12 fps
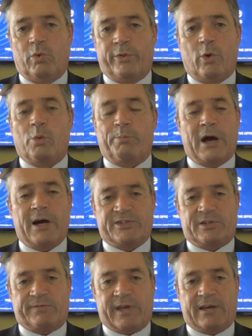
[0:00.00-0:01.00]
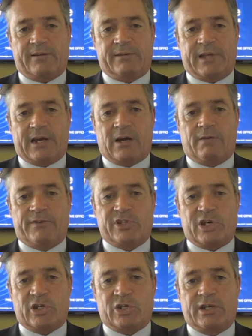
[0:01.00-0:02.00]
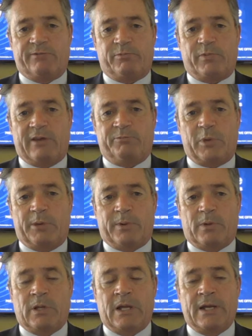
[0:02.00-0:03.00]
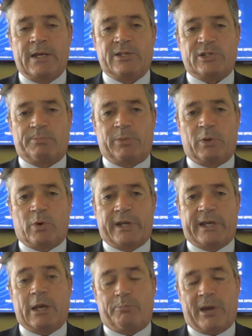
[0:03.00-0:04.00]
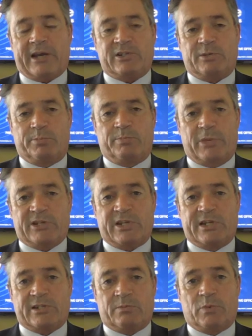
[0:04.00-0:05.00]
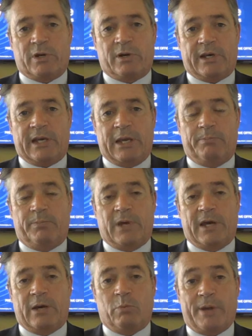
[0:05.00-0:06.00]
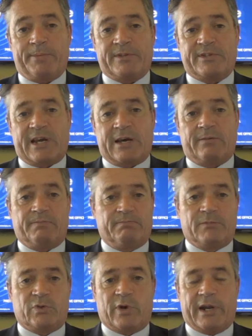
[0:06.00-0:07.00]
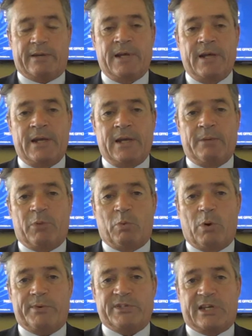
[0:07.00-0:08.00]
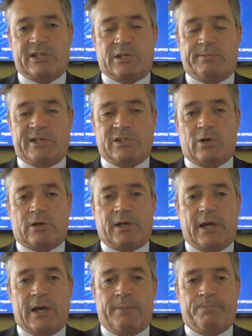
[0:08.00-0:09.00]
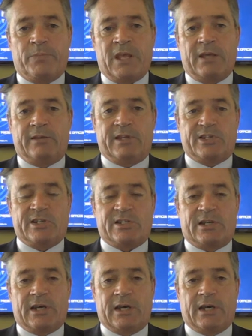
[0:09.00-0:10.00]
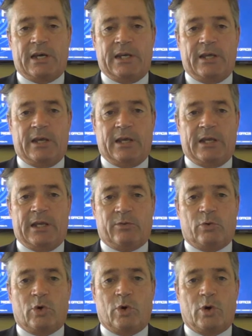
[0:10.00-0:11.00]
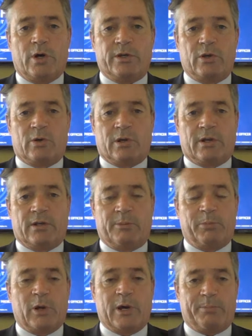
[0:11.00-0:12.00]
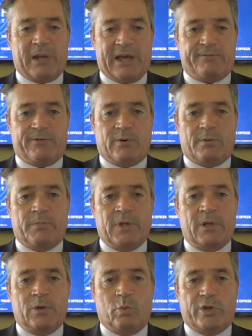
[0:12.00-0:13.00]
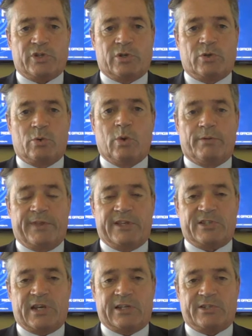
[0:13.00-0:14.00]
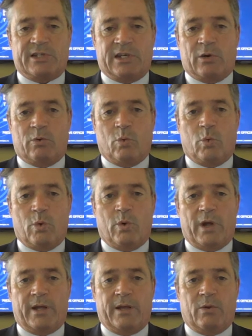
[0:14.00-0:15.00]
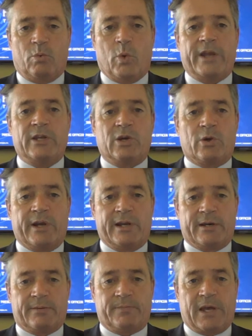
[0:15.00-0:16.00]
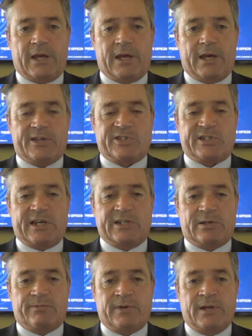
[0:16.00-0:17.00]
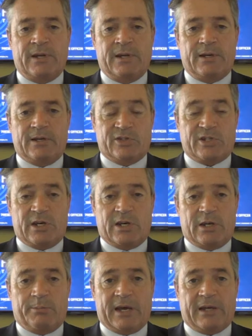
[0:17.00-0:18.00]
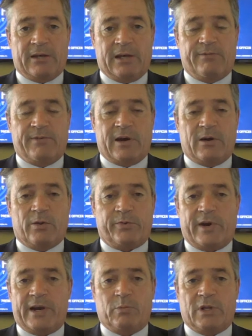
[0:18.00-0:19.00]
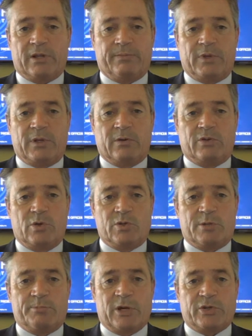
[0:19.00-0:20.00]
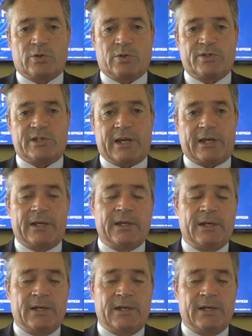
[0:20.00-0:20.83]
with all parts of that conversation. If people simply want to get back to business and to keep weapons out, great. But what we say to them is, look, this isn't an either or. You can deploy a platform which can do all of these things. When you're in a state of concern about a viral threat, well, use the modules like